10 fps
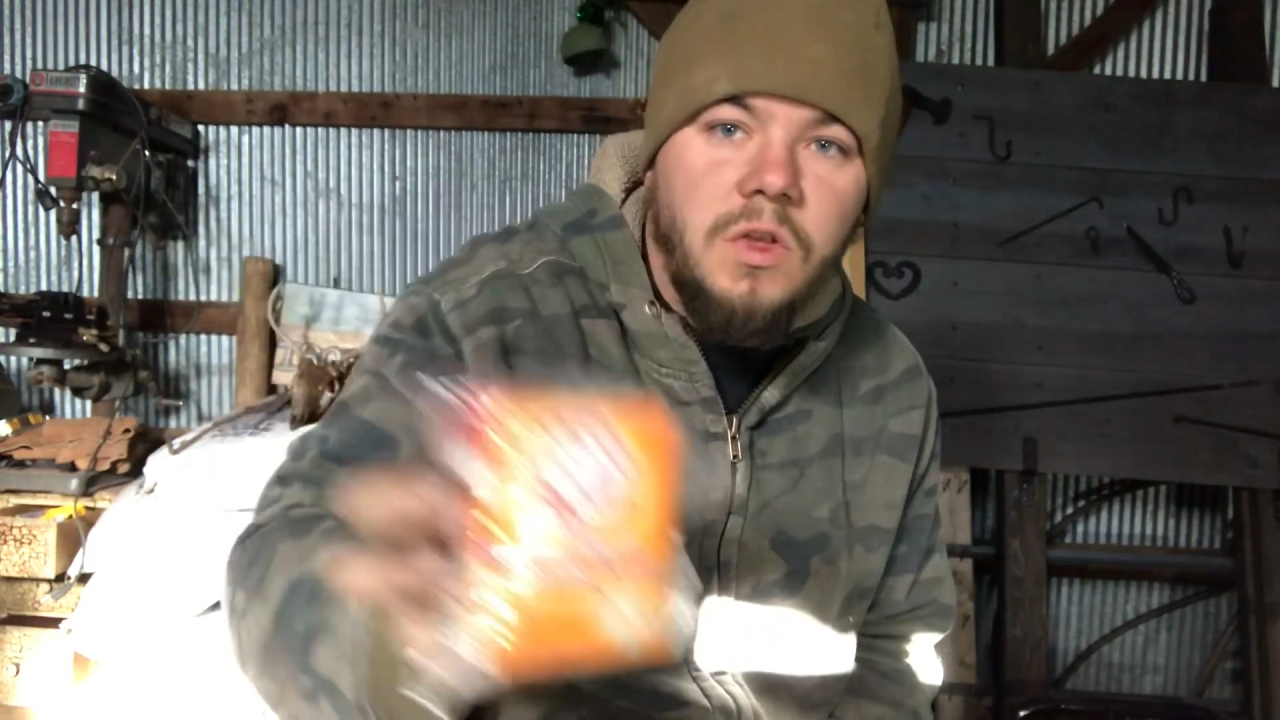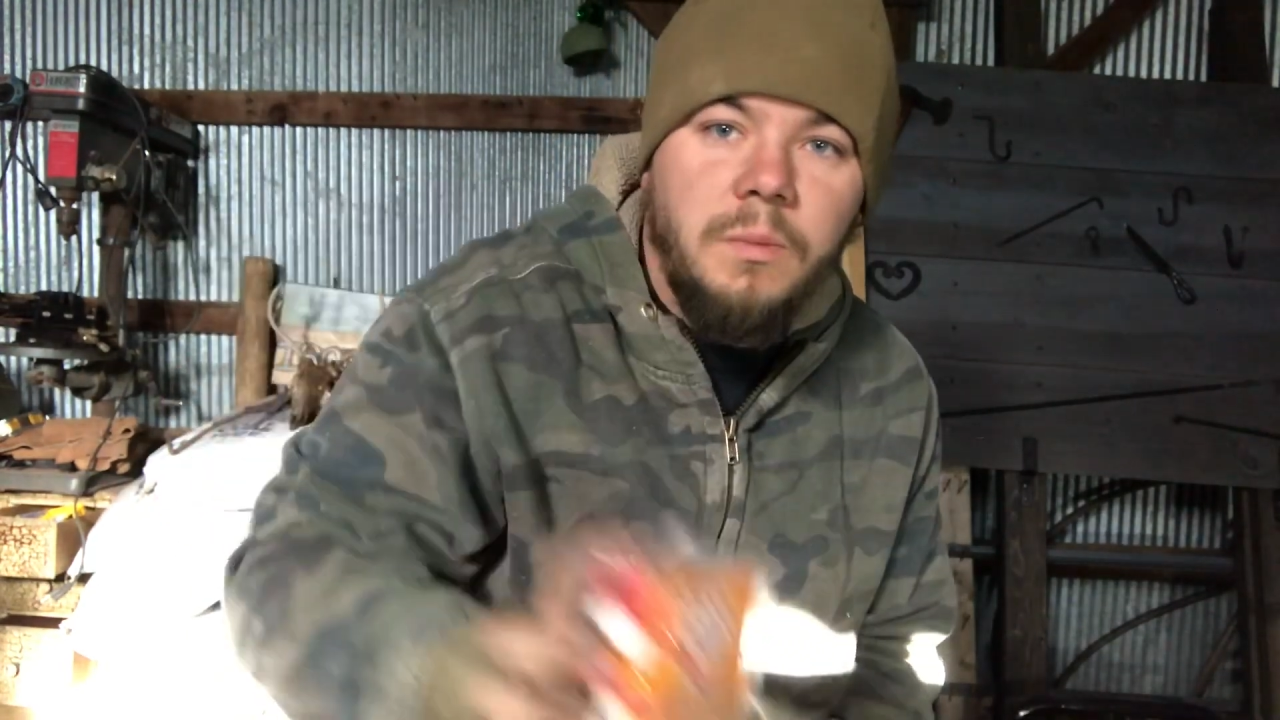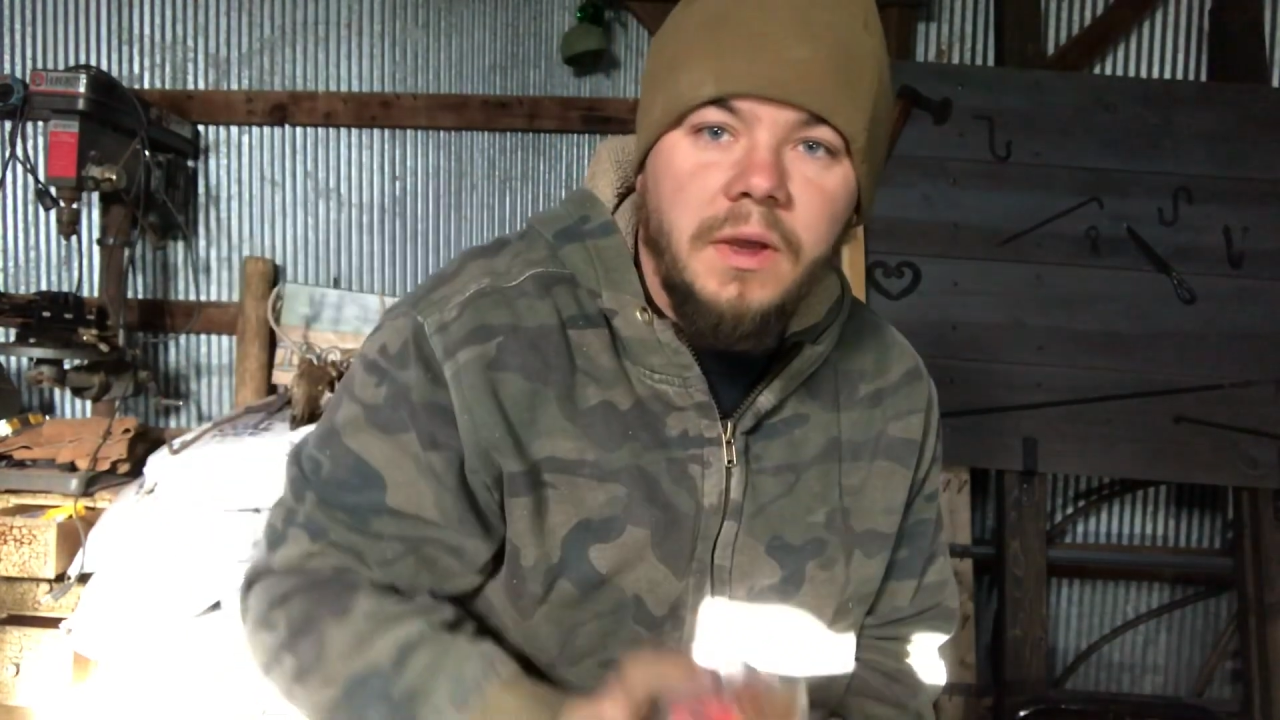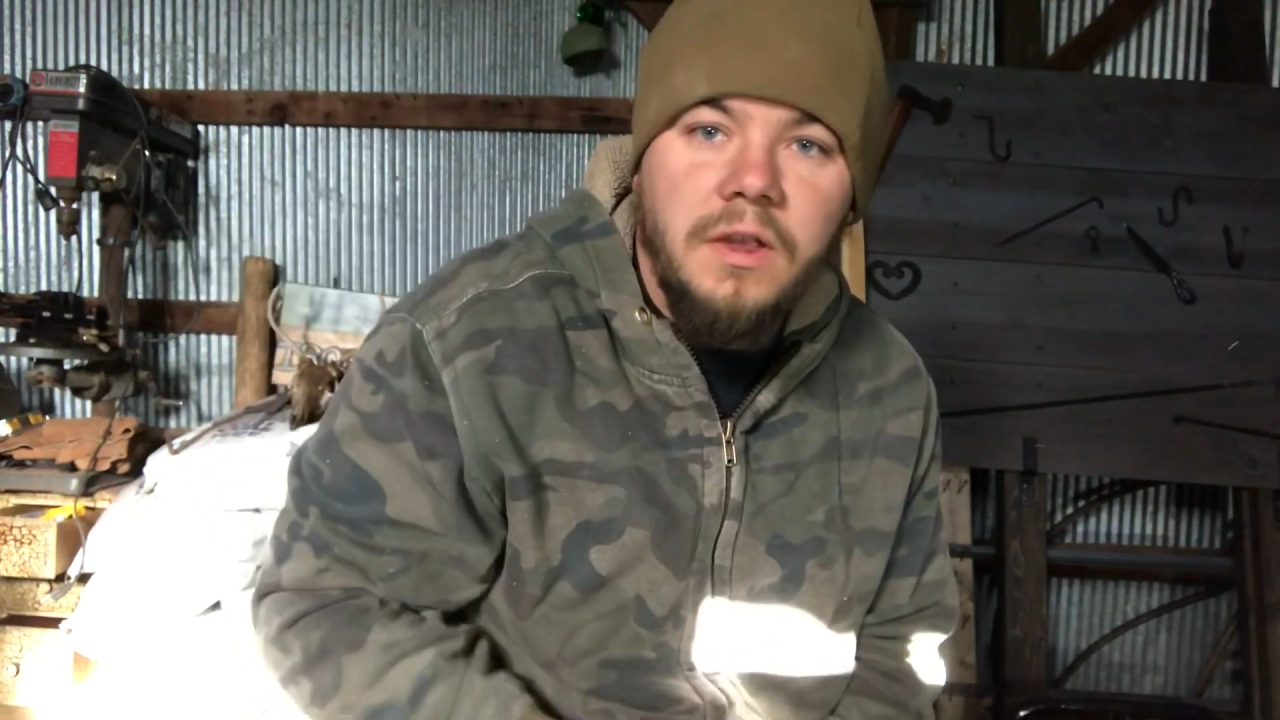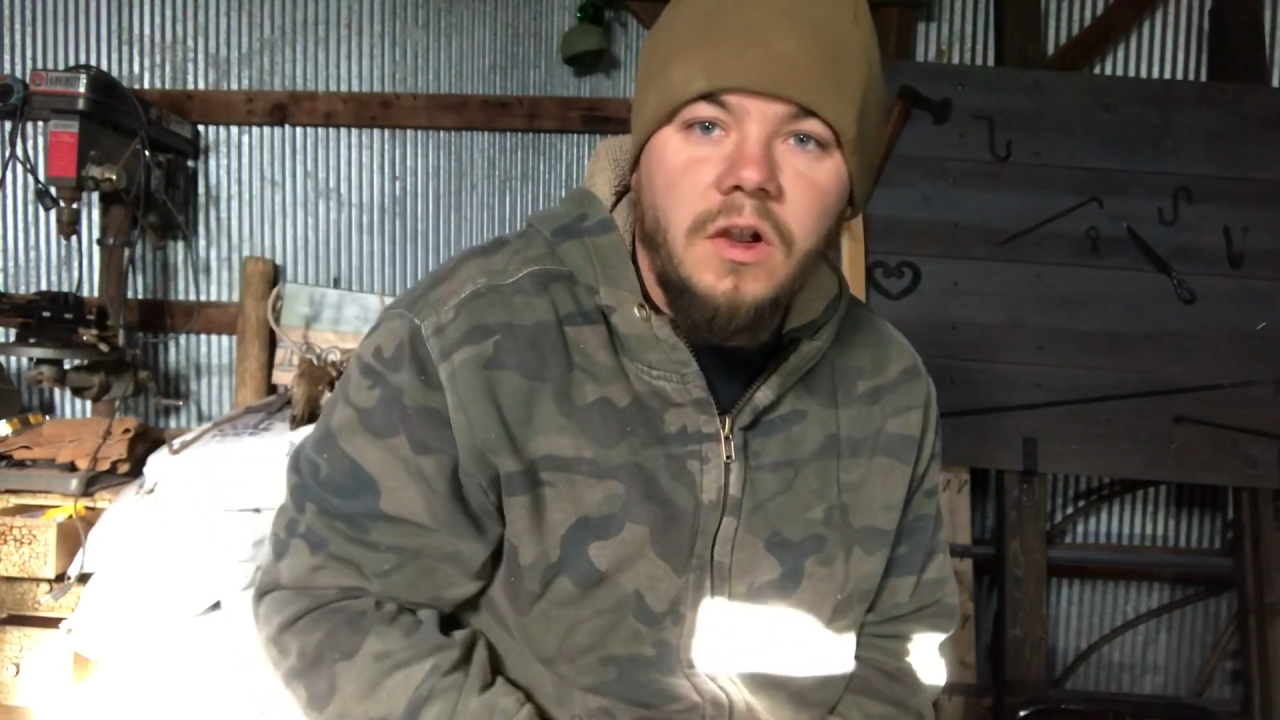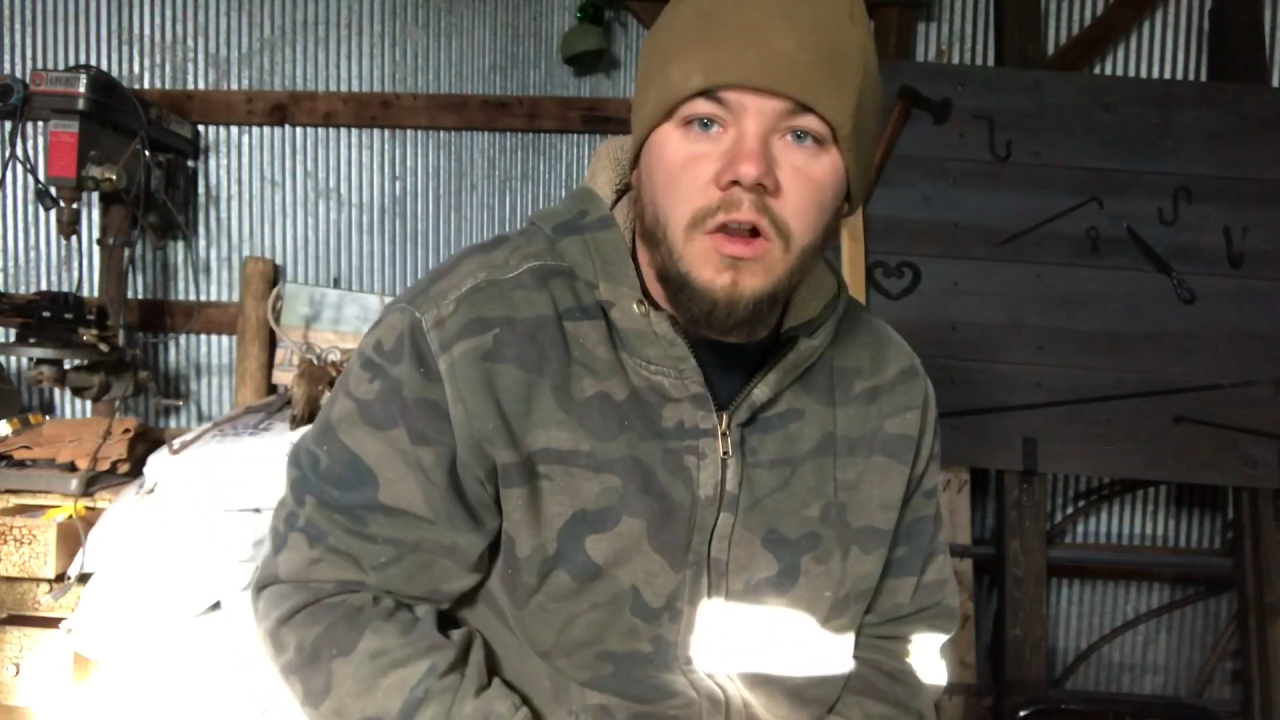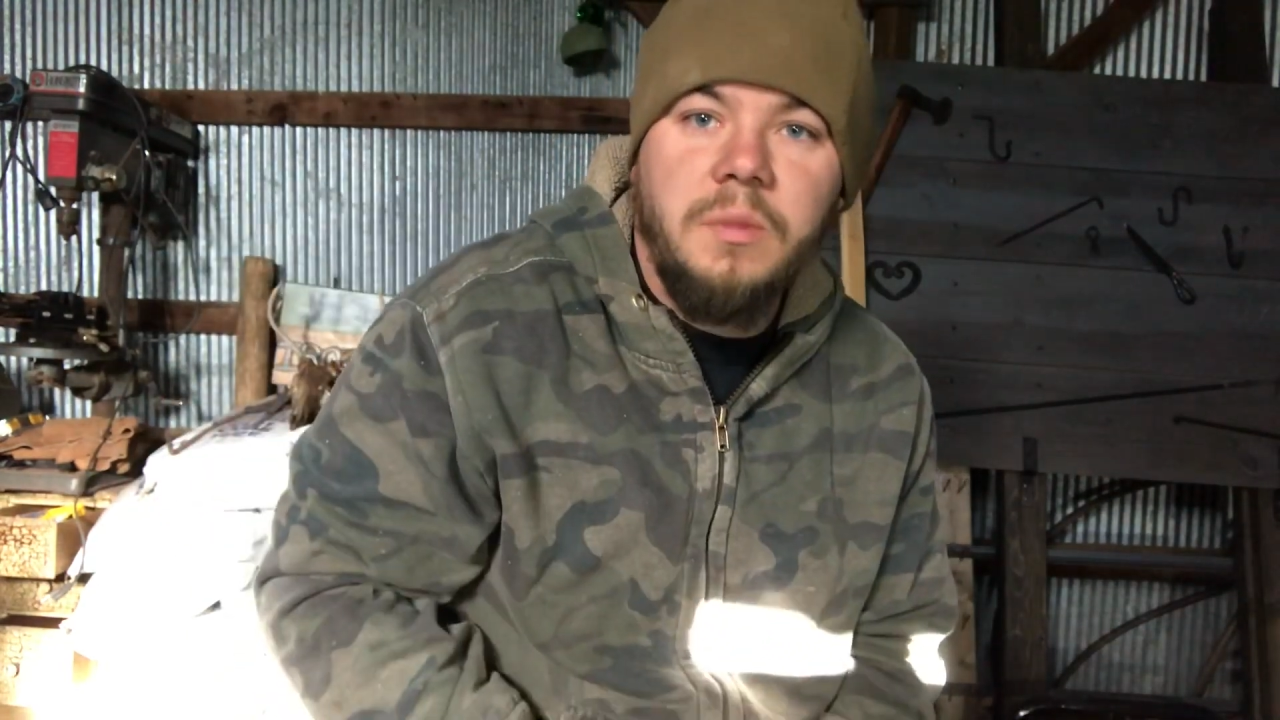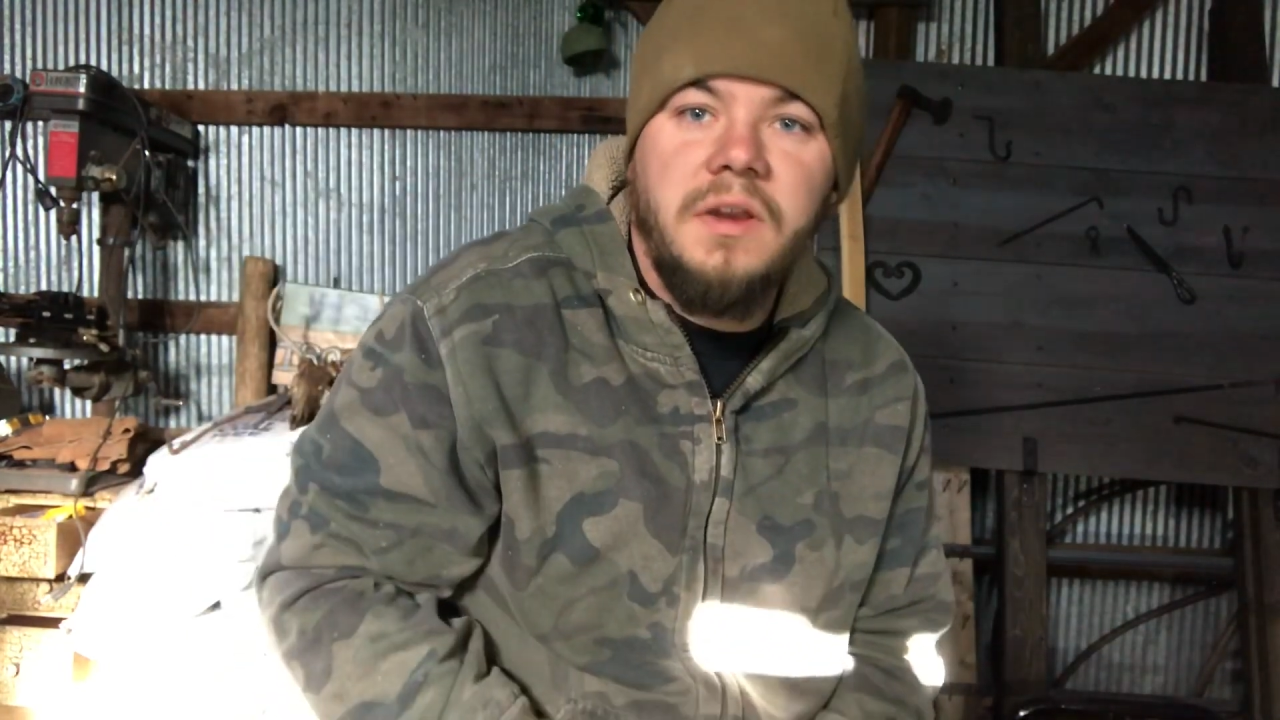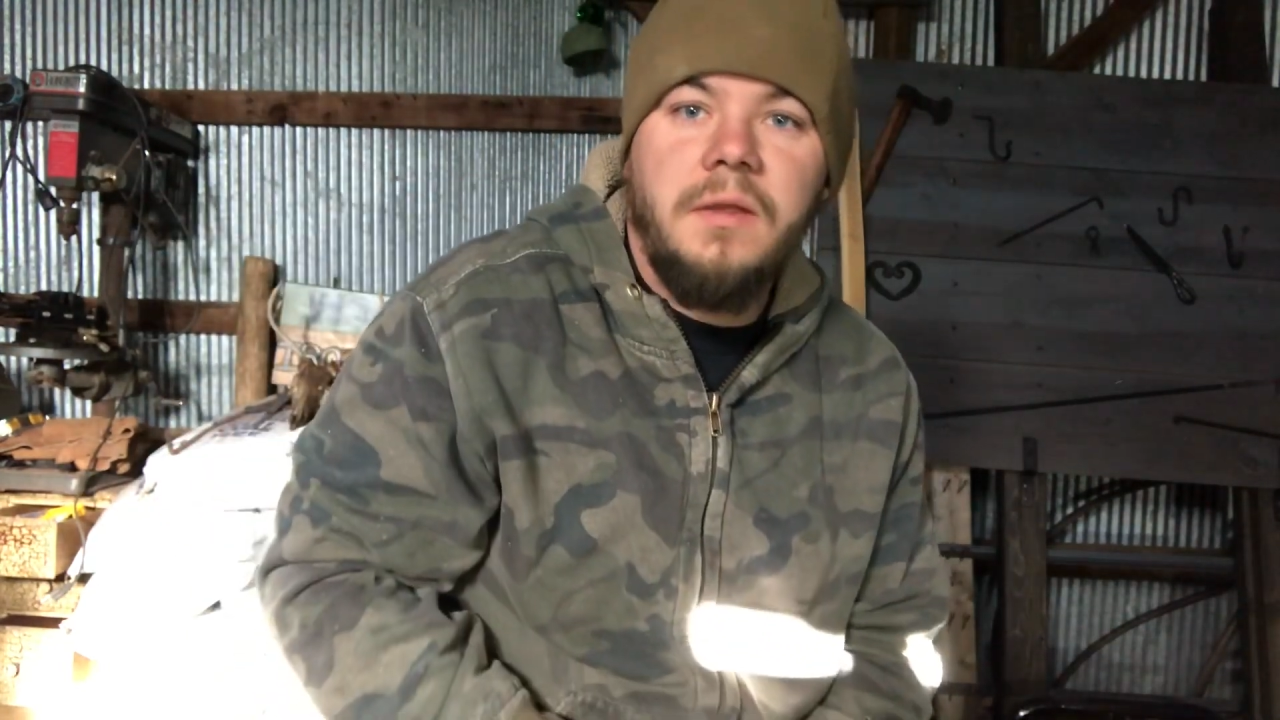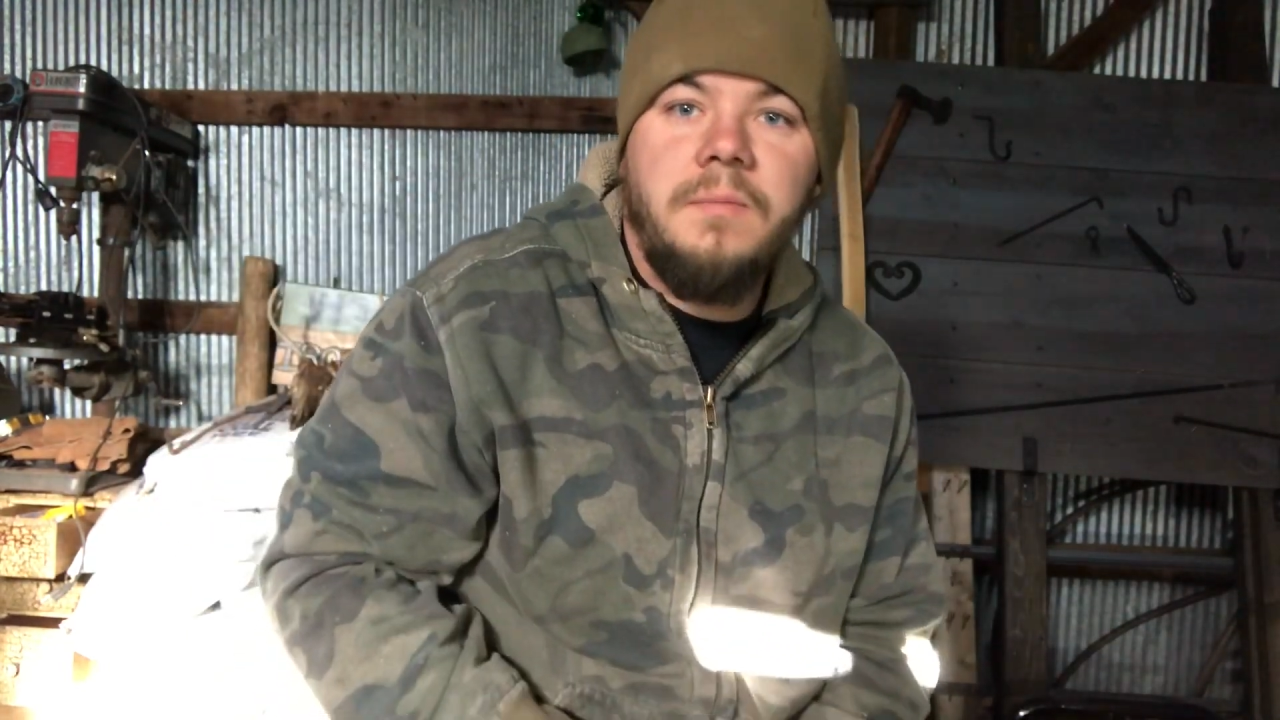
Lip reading: bicarbonate.